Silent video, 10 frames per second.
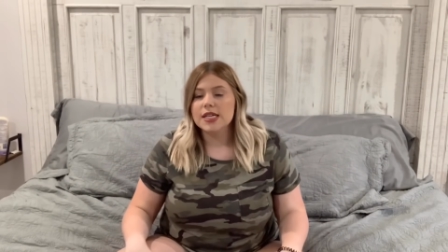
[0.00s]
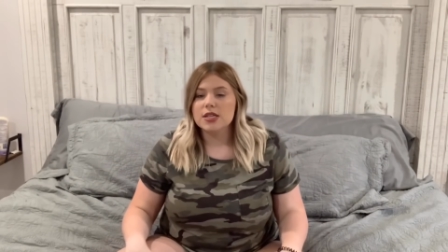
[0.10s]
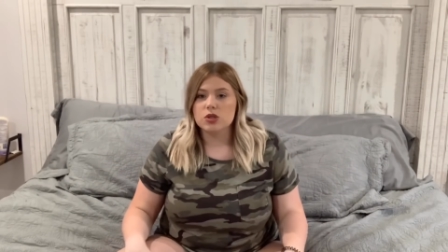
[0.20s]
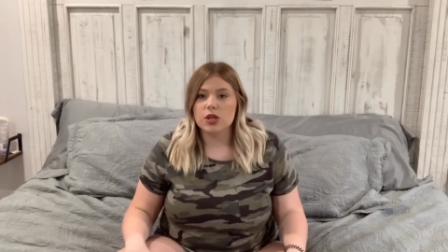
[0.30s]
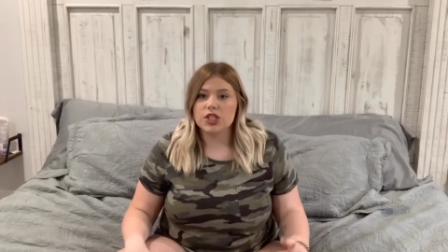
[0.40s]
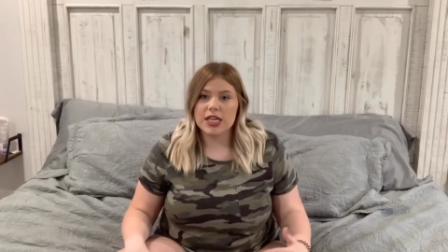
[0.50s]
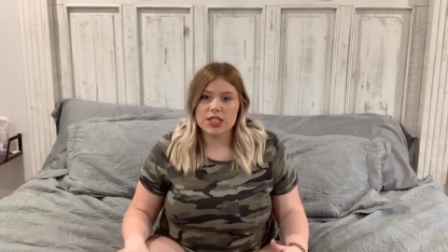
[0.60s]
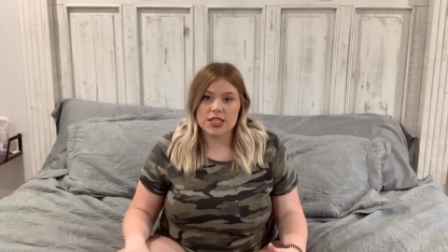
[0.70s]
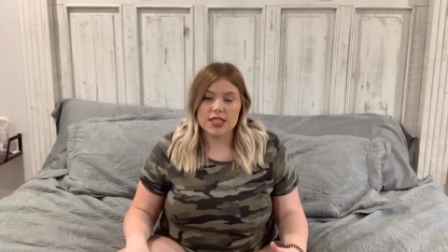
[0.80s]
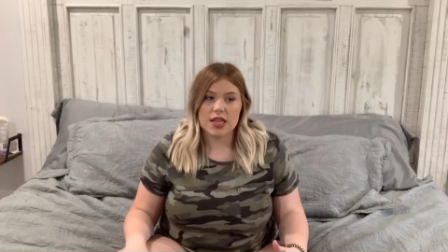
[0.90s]
So I changed
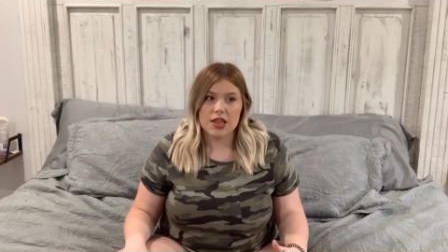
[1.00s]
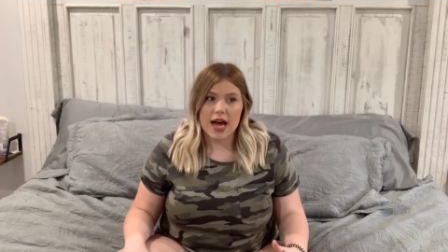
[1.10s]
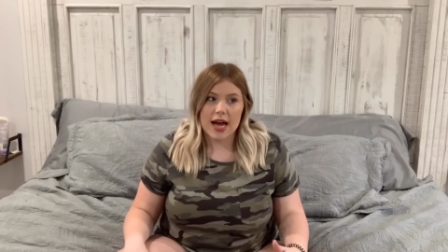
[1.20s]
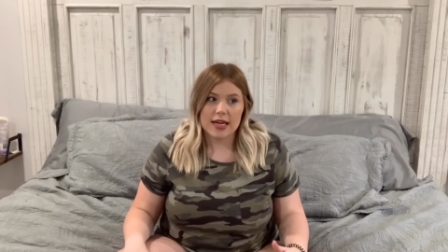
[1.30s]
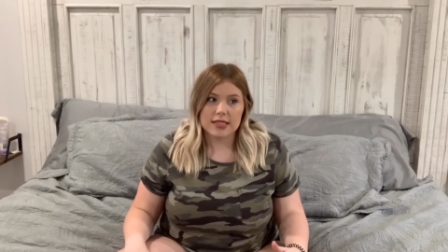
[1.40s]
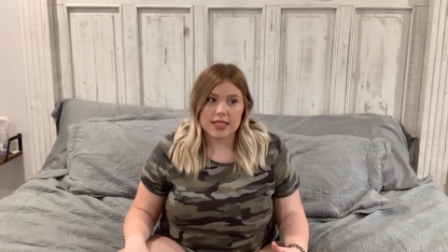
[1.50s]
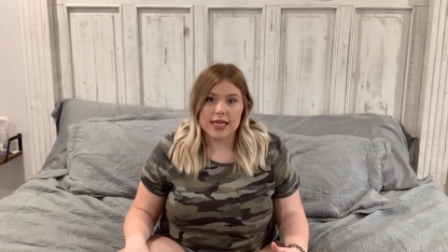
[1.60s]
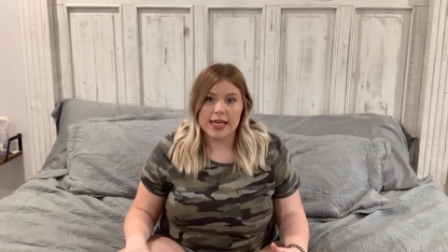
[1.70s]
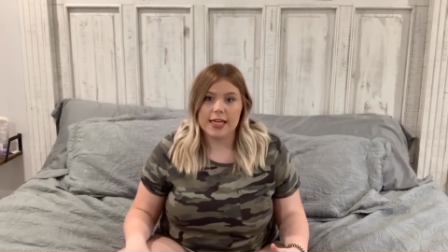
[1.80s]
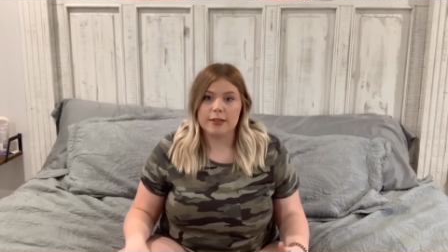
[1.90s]
into that
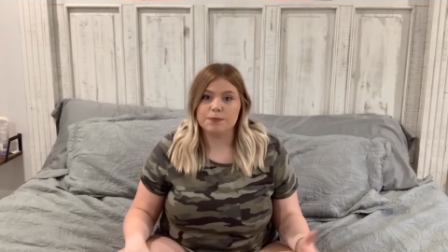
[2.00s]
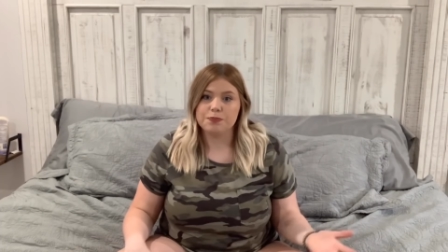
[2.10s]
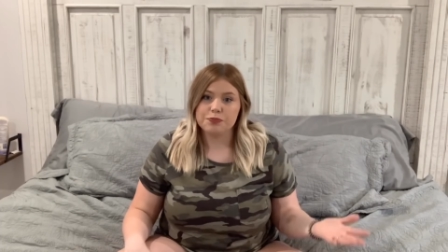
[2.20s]
and